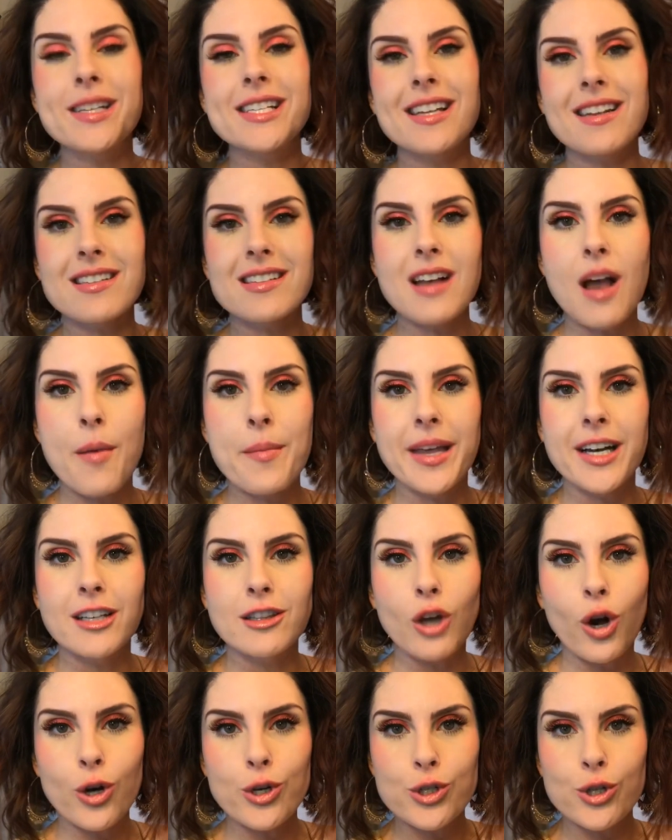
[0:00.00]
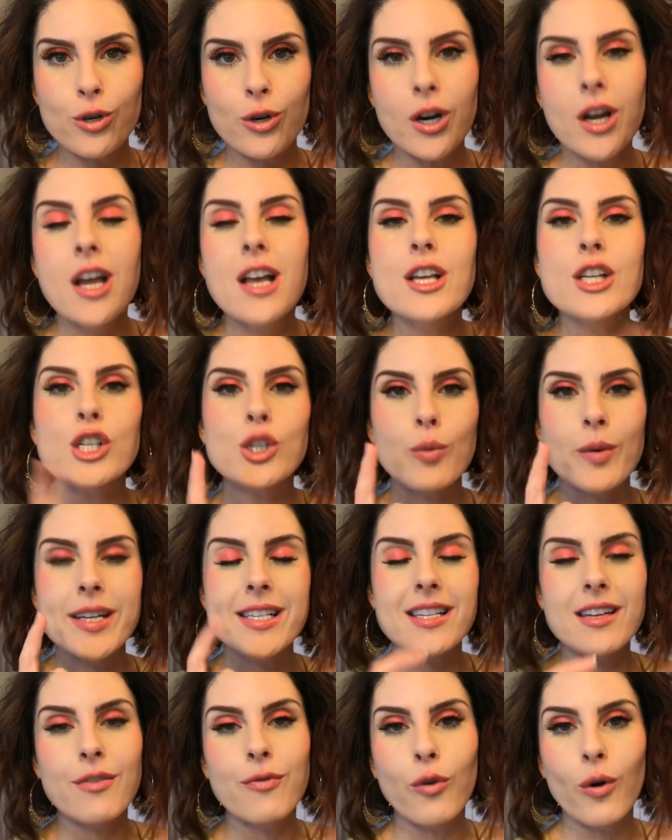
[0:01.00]
It does come in a larger
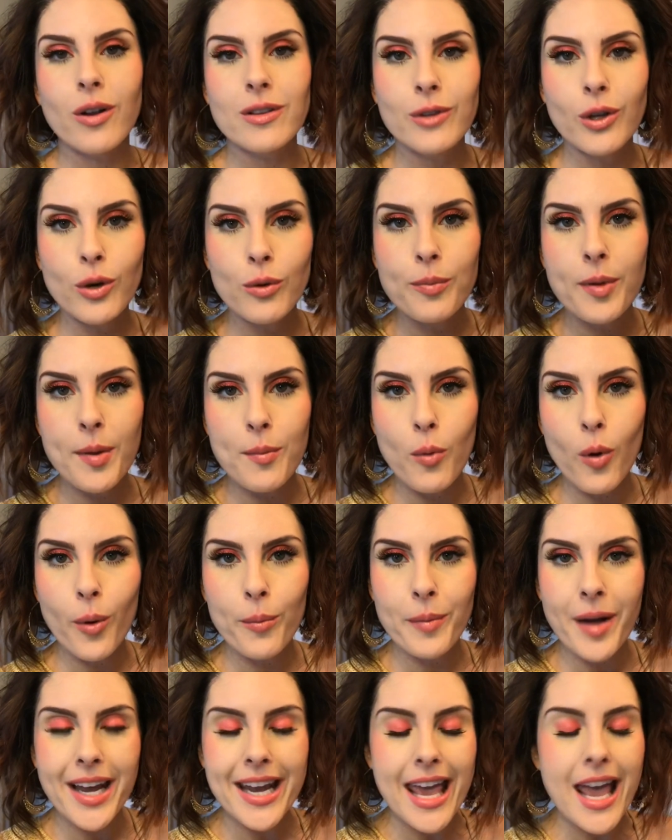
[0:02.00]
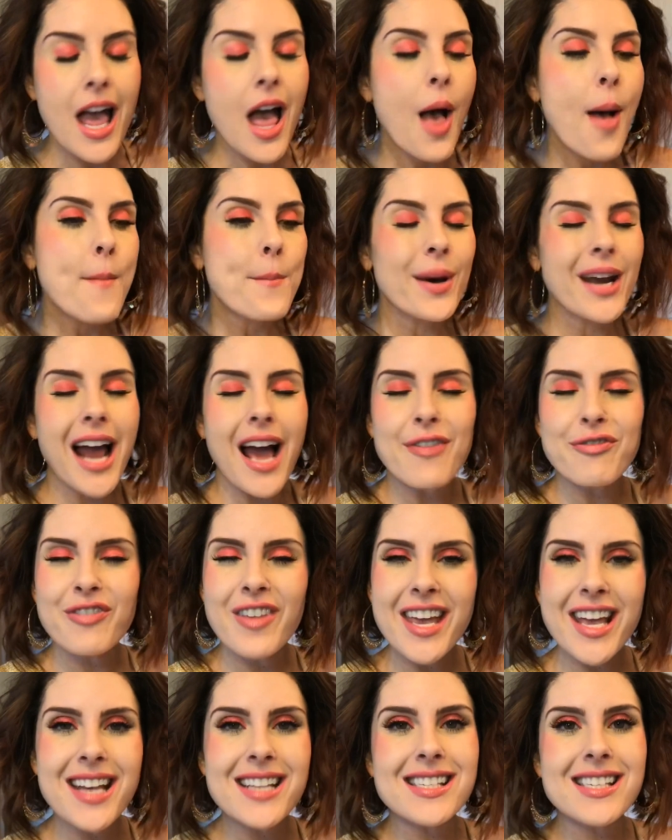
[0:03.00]
squeezy for a little bit more money, but I
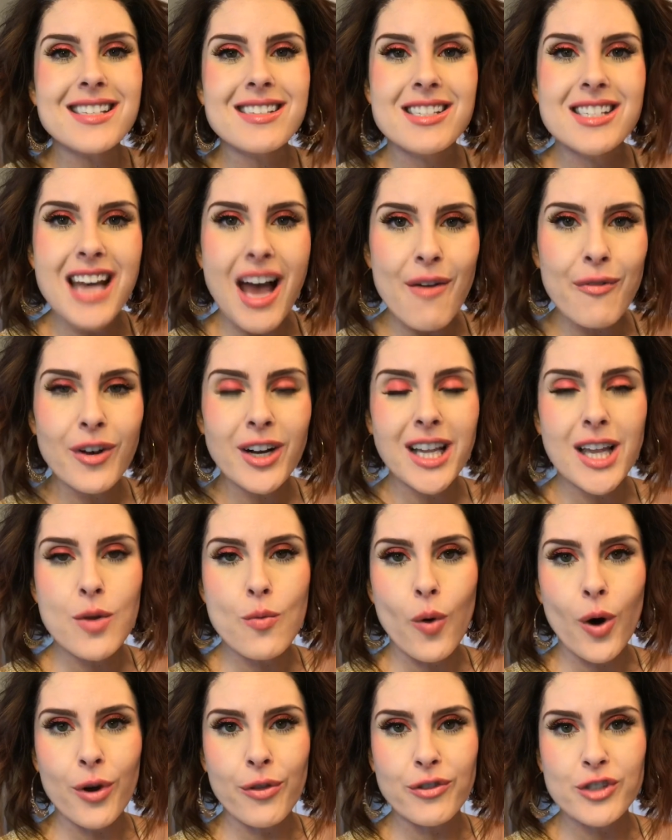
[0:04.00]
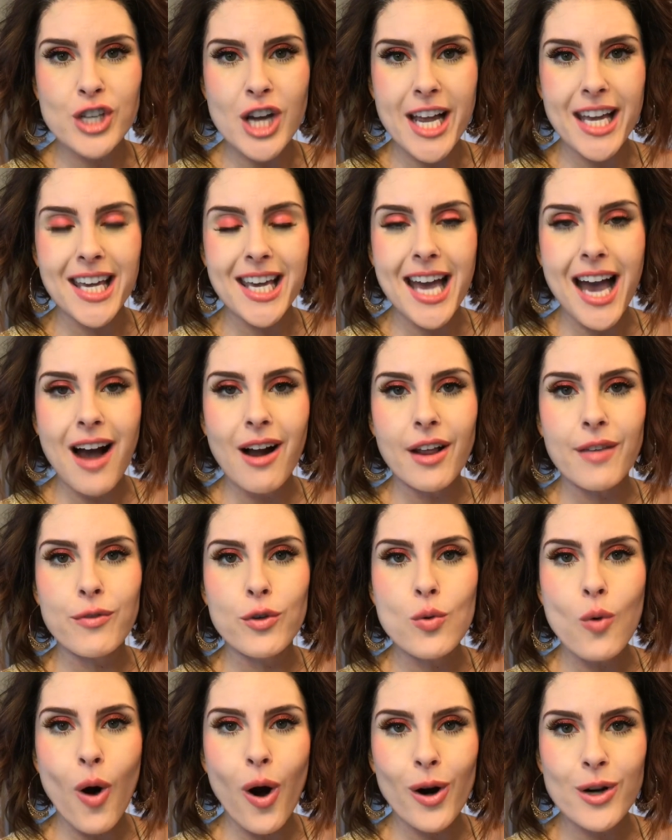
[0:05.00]
think it's definitely worth checking out if
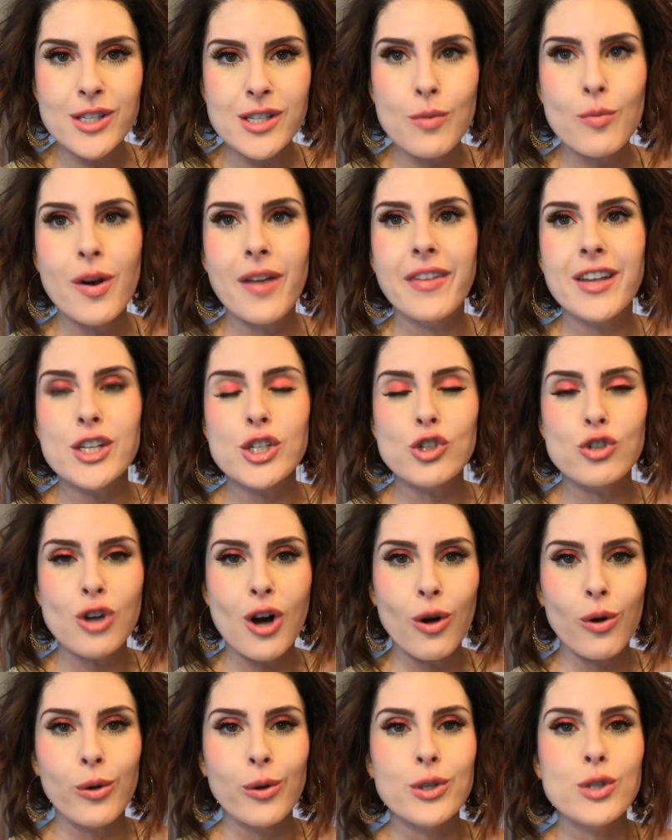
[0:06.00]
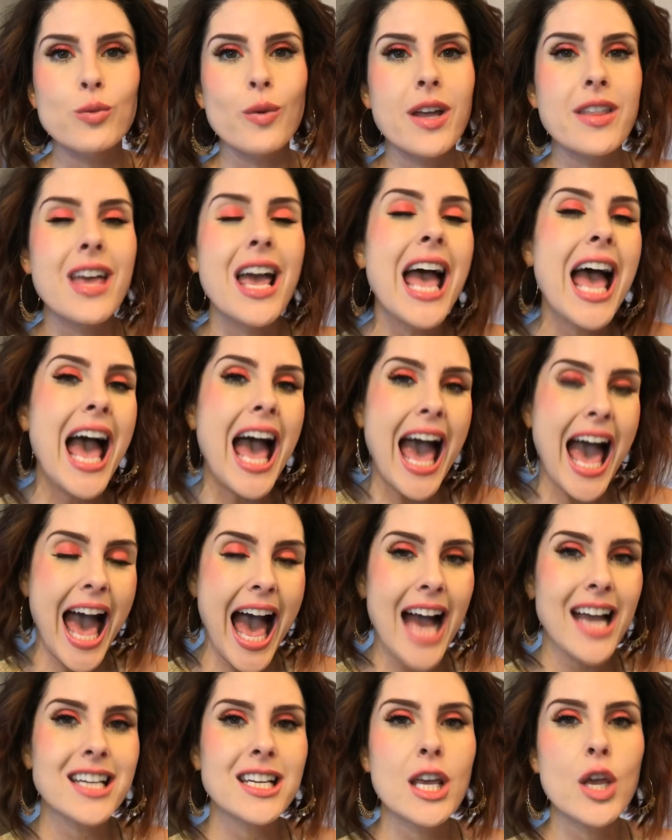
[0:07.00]
you are someone that struggles with
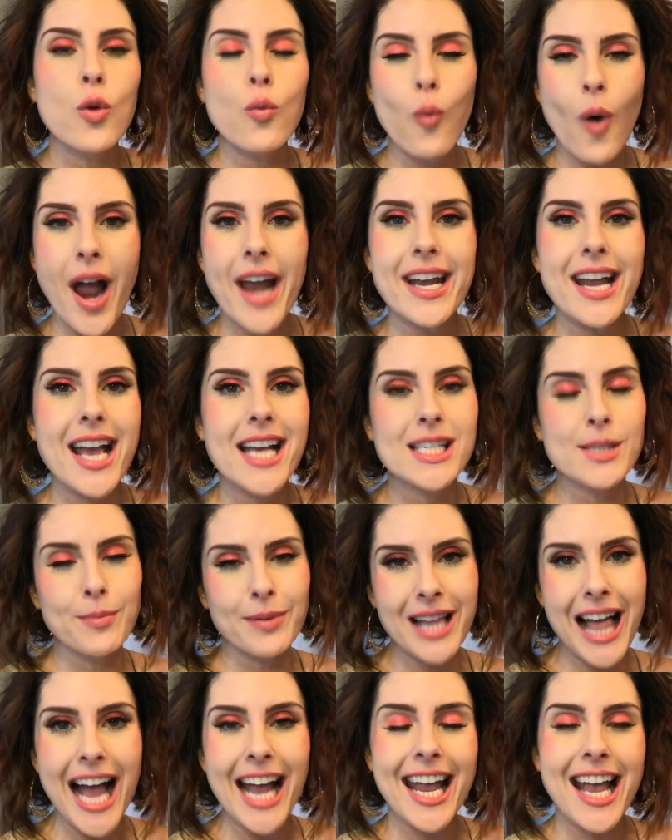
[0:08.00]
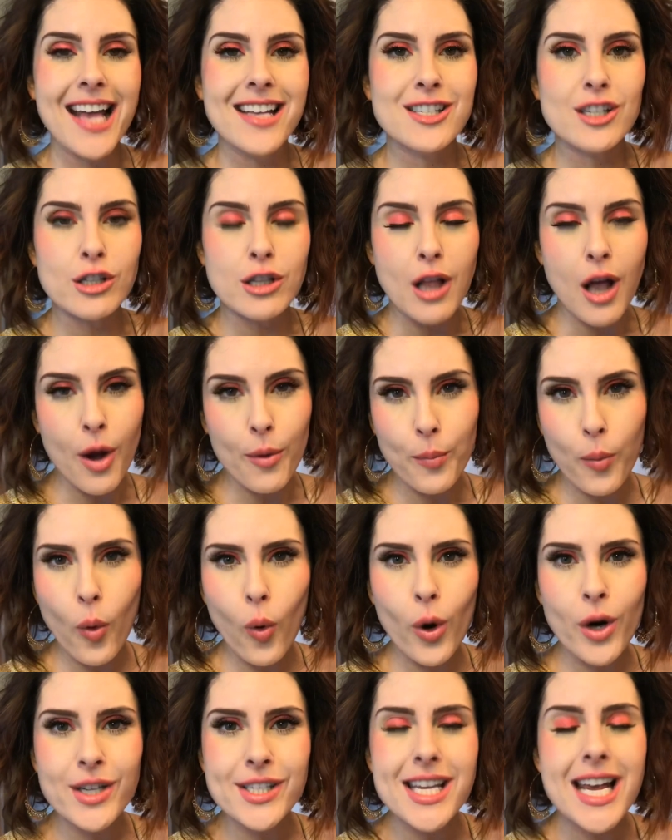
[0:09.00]
acne, whiteheads, blackheads, clogged
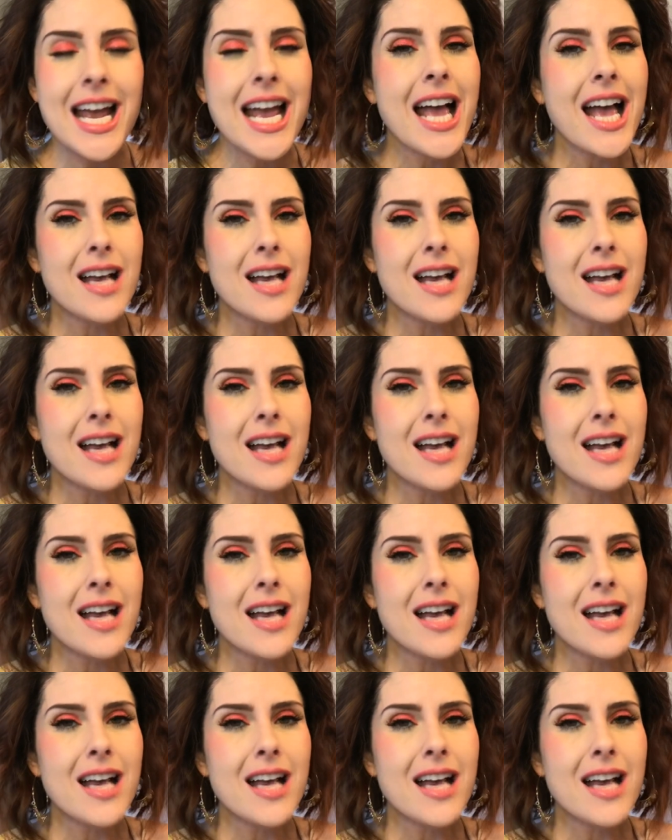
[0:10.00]
pores.